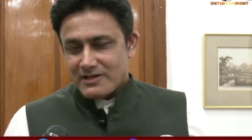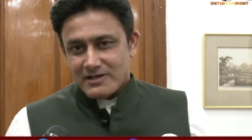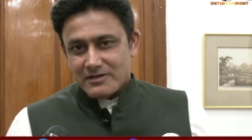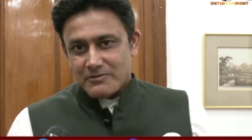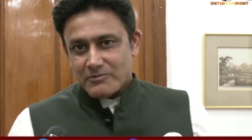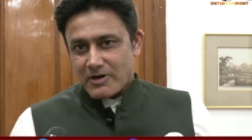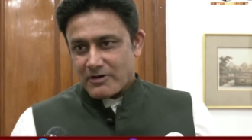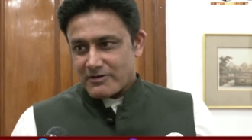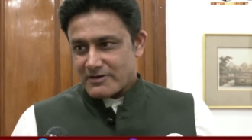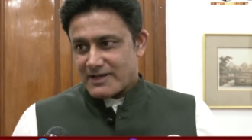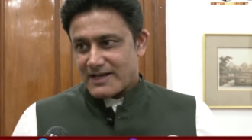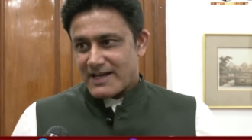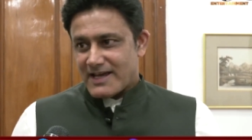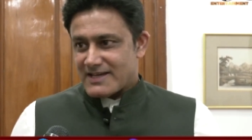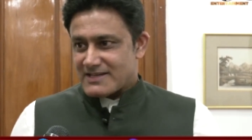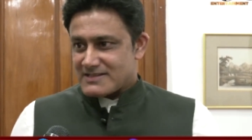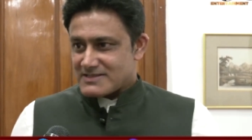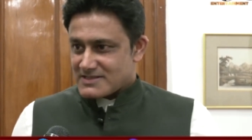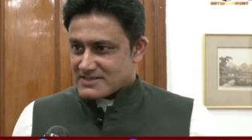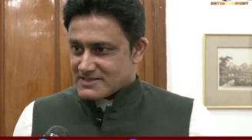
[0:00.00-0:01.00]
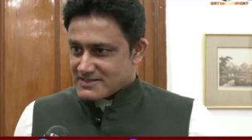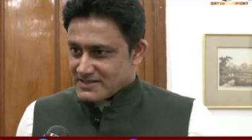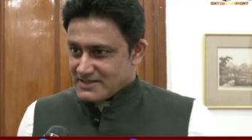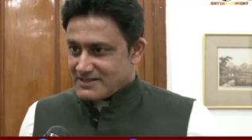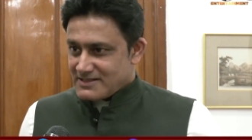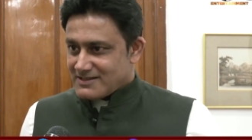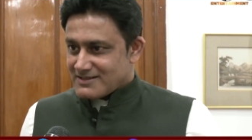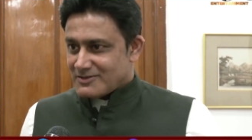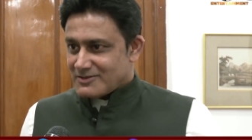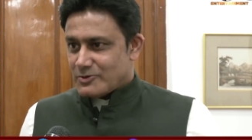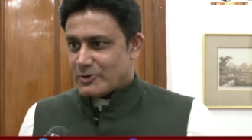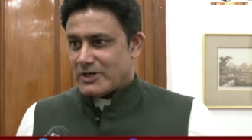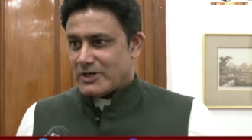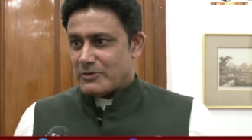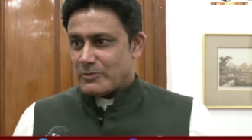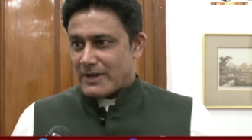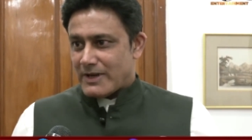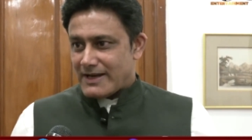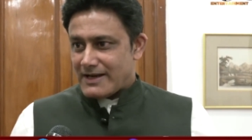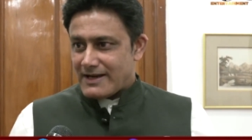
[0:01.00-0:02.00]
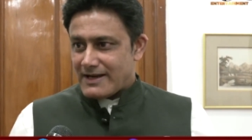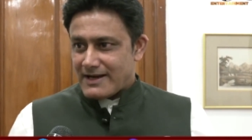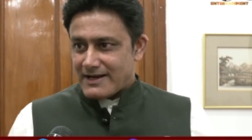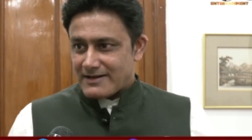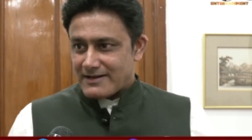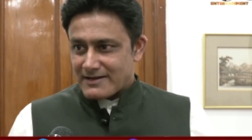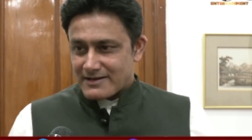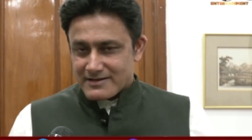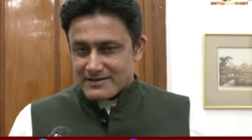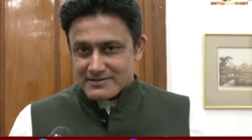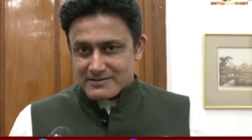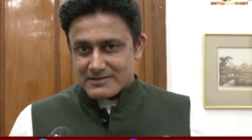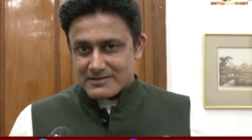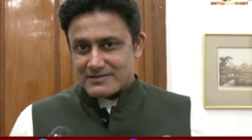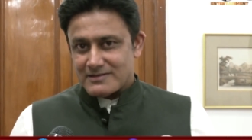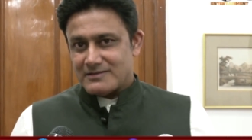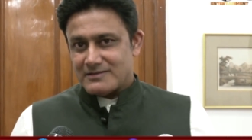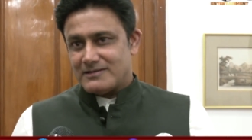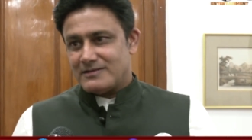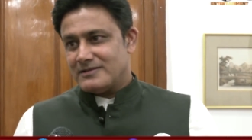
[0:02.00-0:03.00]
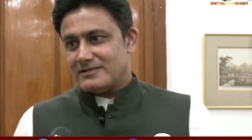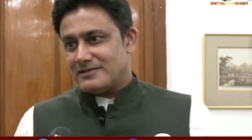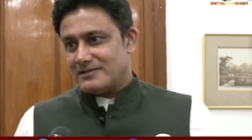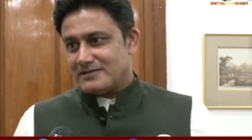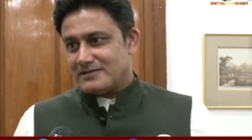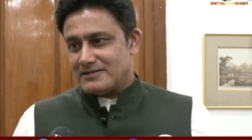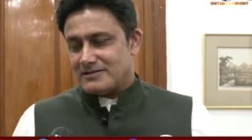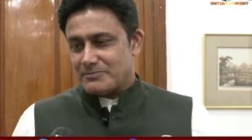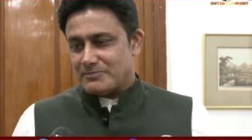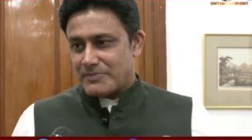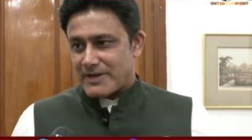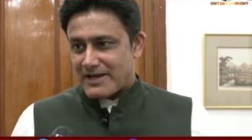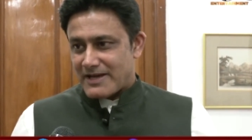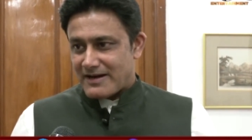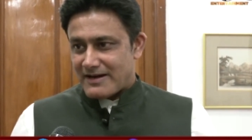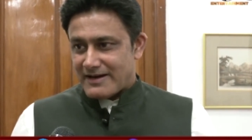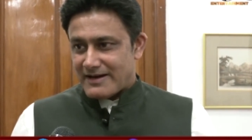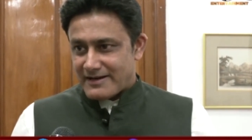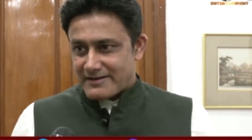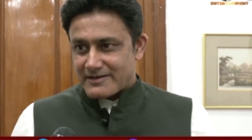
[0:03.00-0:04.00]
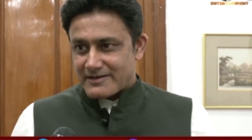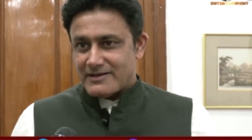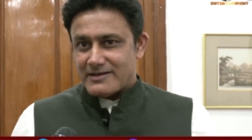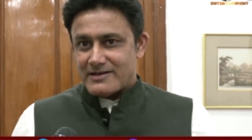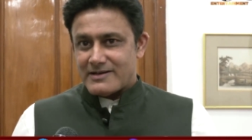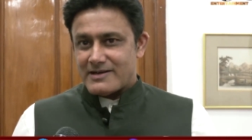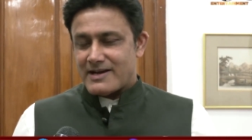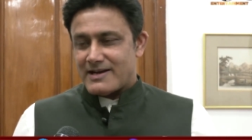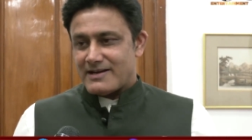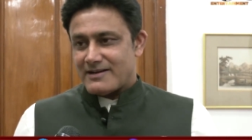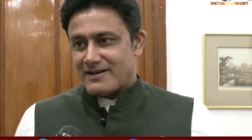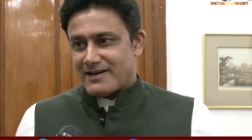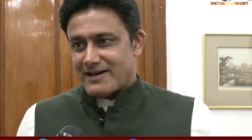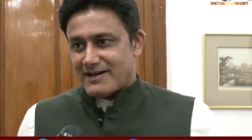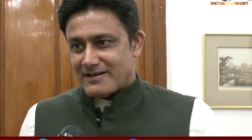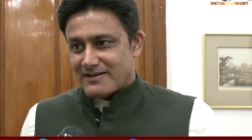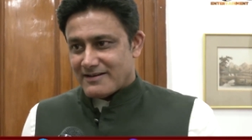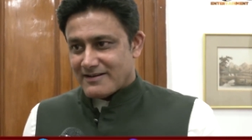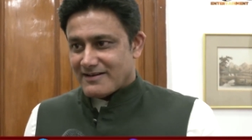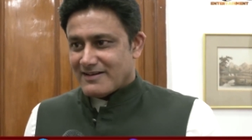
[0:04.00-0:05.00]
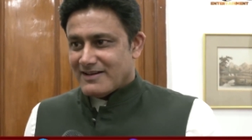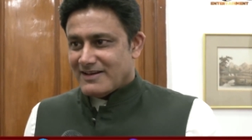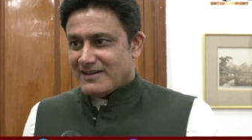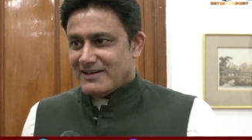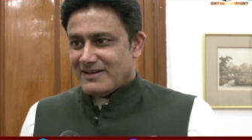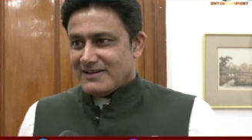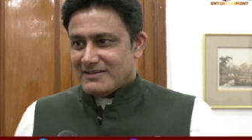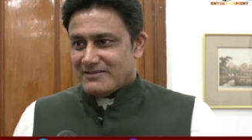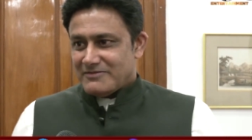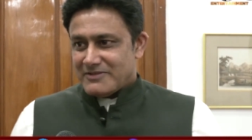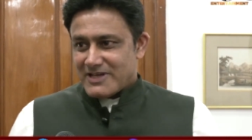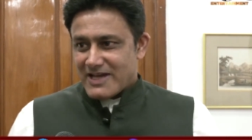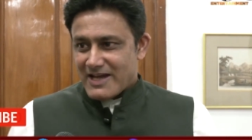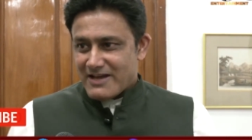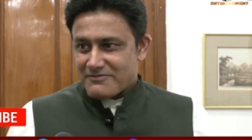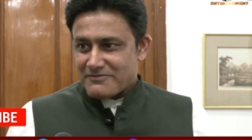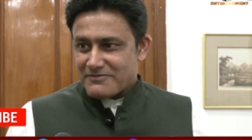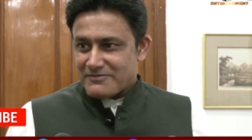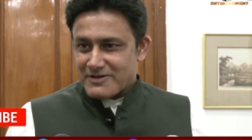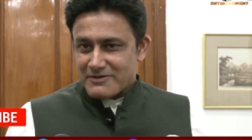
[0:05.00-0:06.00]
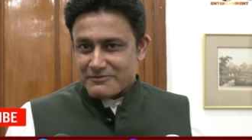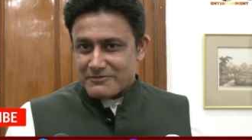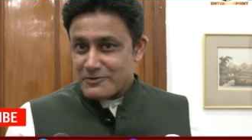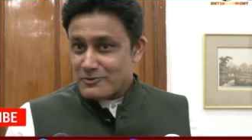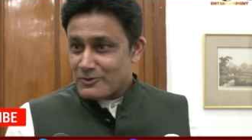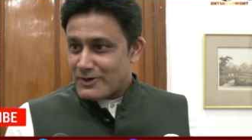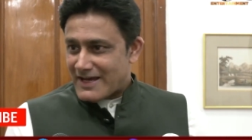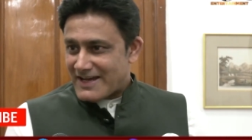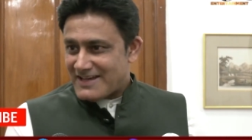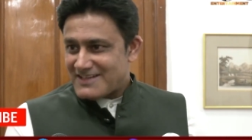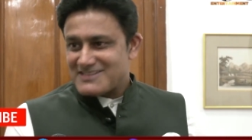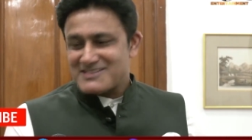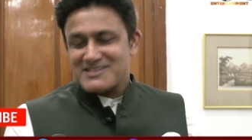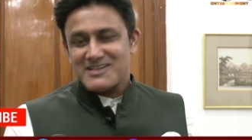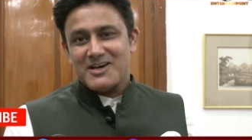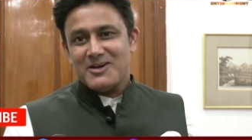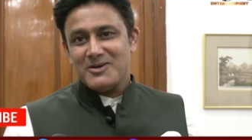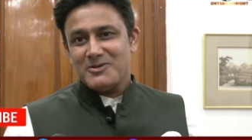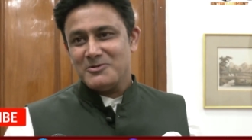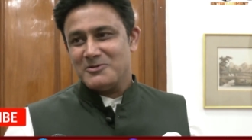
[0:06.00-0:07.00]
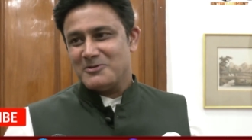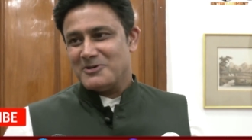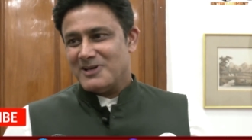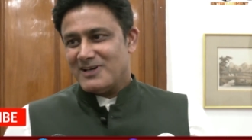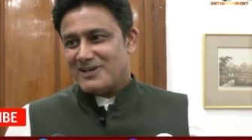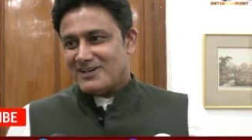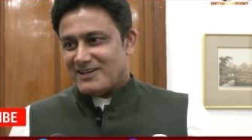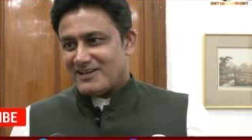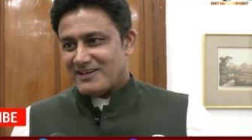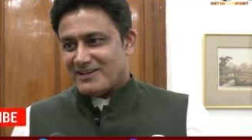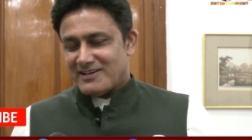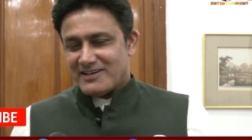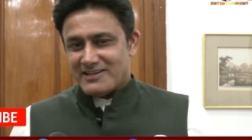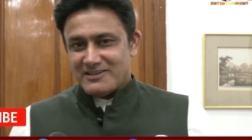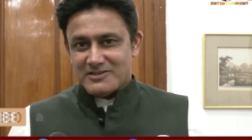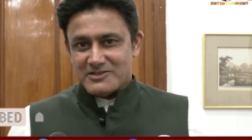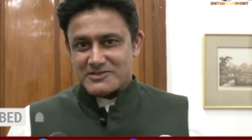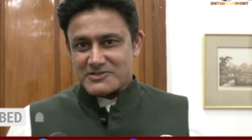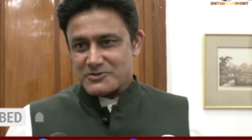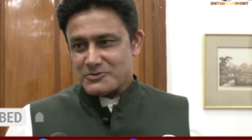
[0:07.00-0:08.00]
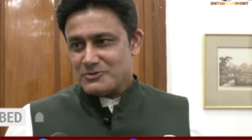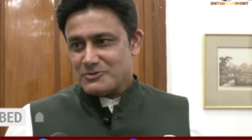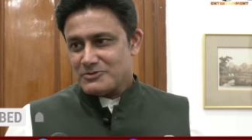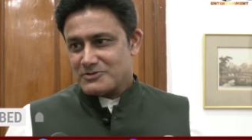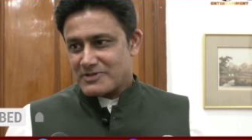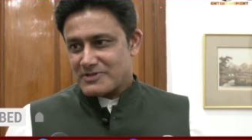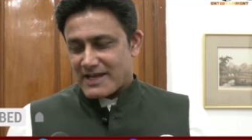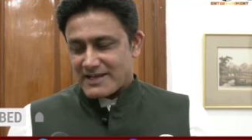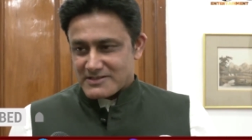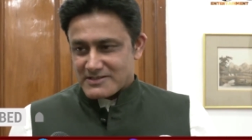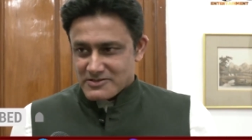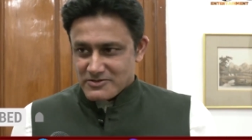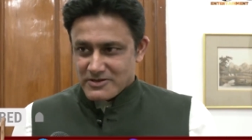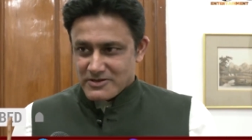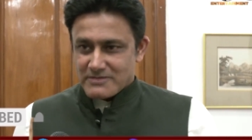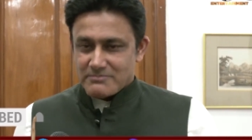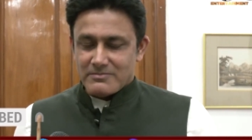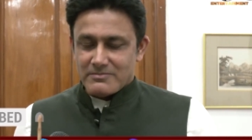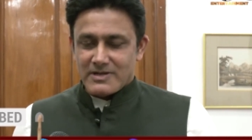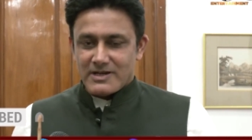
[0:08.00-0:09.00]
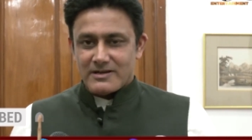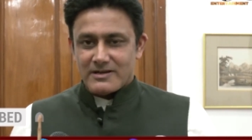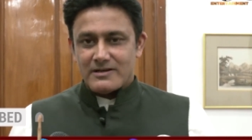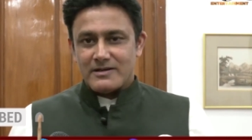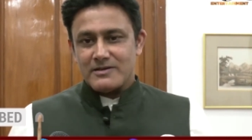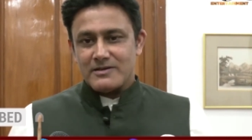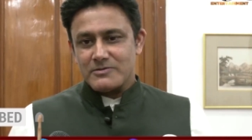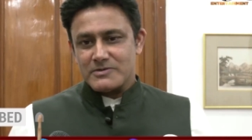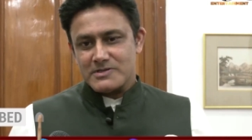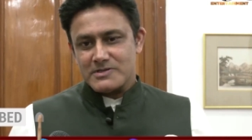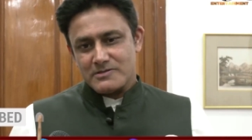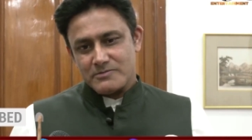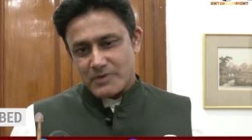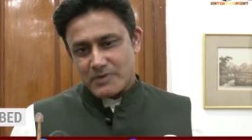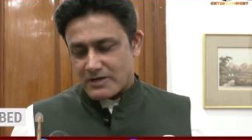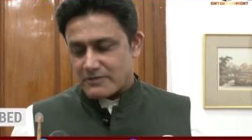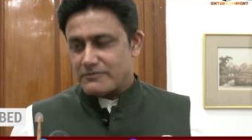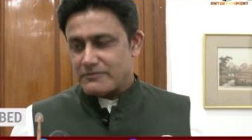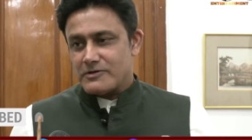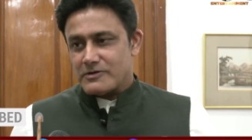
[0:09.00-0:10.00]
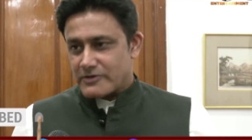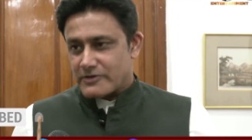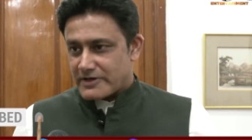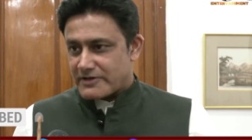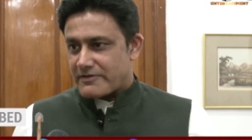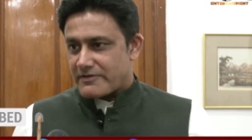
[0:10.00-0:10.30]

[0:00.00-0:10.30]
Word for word: uh, one of the lions is still doing well, and it, uh, the the pair littered, and and we have a few lions now uh, in the zoo thanks to him, and it was wonderful to